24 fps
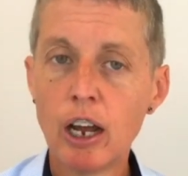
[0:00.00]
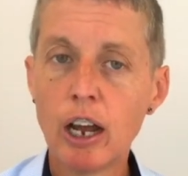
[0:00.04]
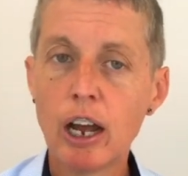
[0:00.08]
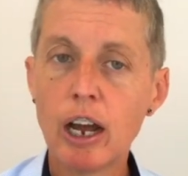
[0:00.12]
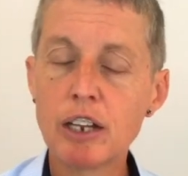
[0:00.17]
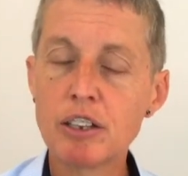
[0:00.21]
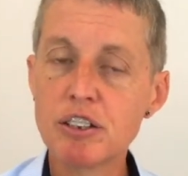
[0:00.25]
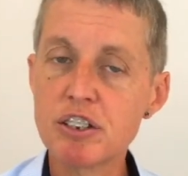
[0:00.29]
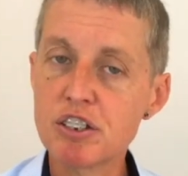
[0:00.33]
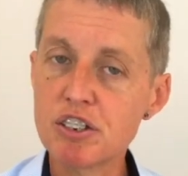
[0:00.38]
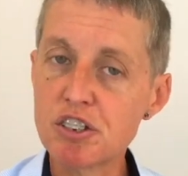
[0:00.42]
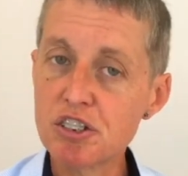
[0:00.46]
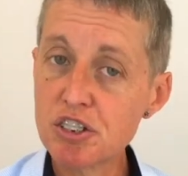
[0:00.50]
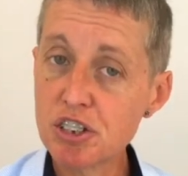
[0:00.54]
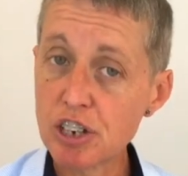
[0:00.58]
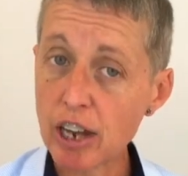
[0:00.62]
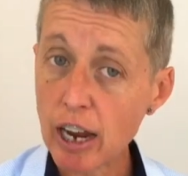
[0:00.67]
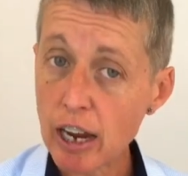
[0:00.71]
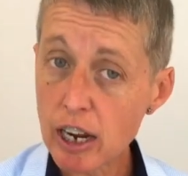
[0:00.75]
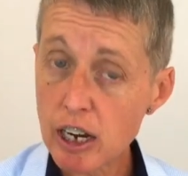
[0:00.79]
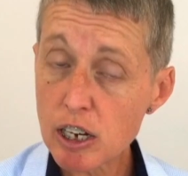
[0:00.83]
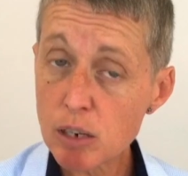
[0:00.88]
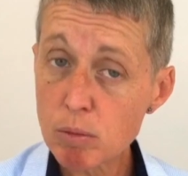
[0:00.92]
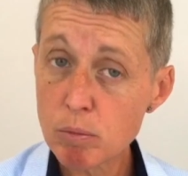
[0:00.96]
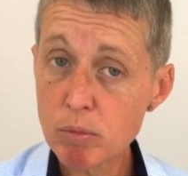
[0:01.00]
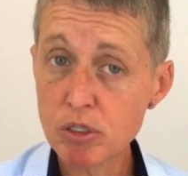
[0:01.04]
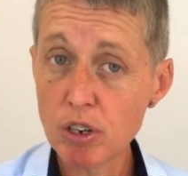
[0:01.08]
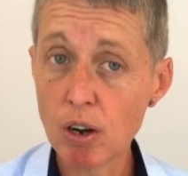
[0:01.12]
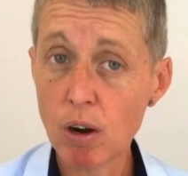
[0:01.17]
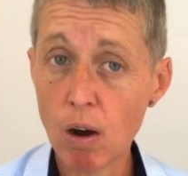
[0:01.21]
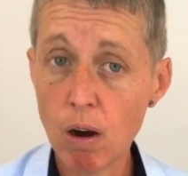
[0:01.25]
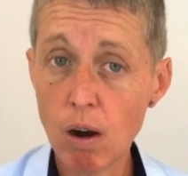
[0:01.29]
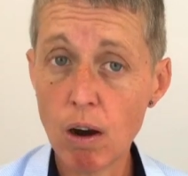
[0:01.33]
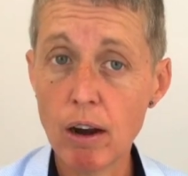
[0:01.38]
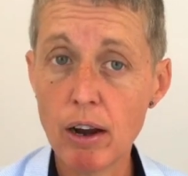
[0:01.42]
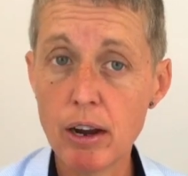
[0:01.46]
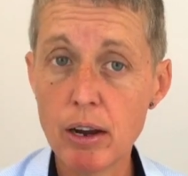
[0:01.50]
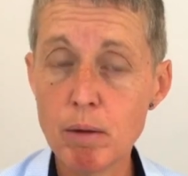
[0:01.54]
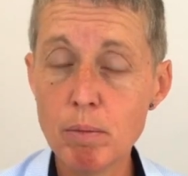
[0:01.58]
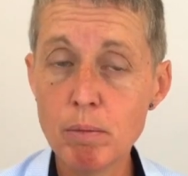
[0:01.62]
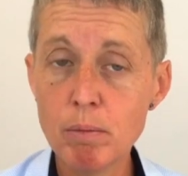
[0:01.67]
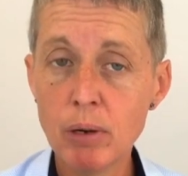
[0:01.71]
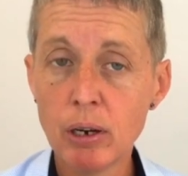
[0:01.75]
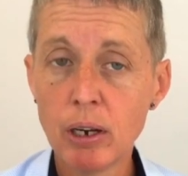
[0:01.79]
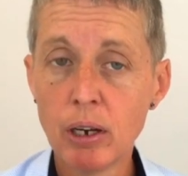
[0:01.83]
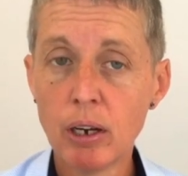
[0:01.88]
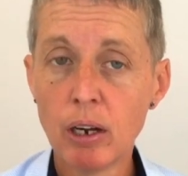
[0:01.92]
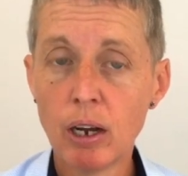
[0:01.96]
At the same
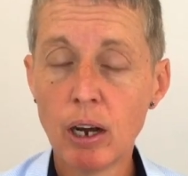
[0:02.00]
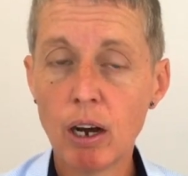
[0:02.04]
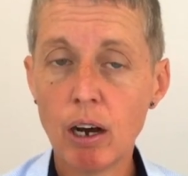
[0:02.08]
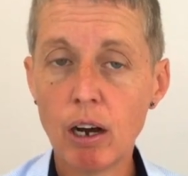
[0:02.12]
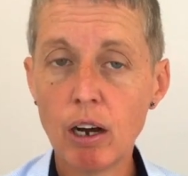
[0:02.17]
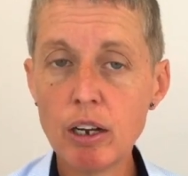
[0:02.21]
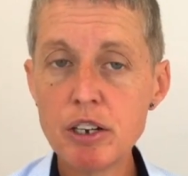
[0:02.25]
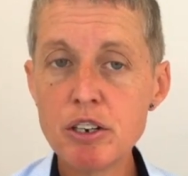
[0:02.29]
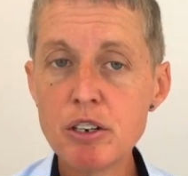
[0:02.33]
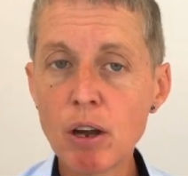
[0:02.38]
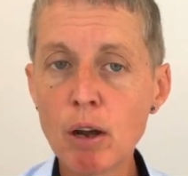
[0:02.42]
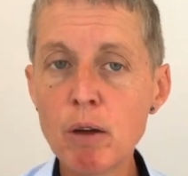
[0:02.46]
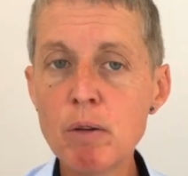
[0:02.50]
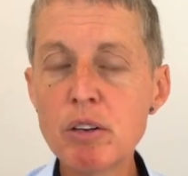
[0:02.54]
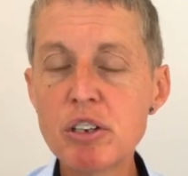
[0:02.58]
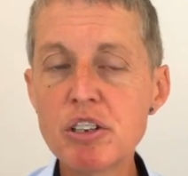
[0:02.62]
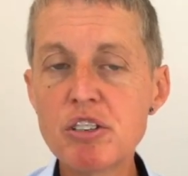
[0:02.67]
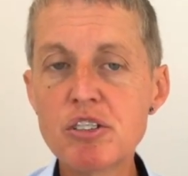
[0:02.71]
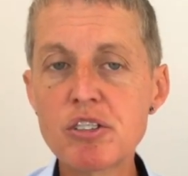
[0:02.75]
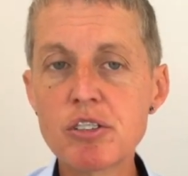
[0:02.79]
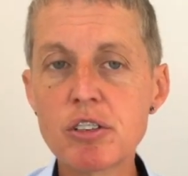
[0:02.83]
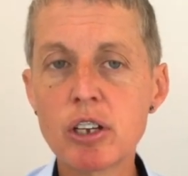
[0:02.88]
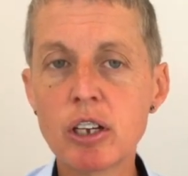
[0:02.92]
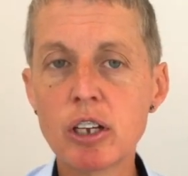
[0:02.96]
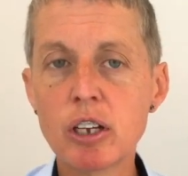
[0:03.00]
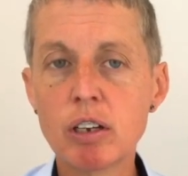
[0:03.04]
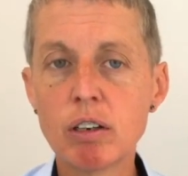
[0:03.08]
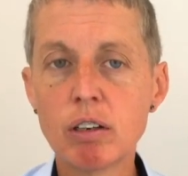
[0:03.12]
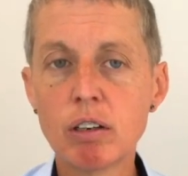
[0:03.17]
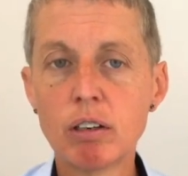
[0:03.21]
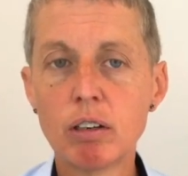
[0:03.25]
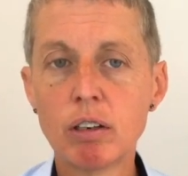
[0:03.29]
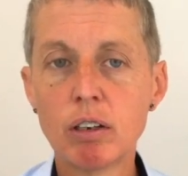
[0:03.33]
time, I noticed that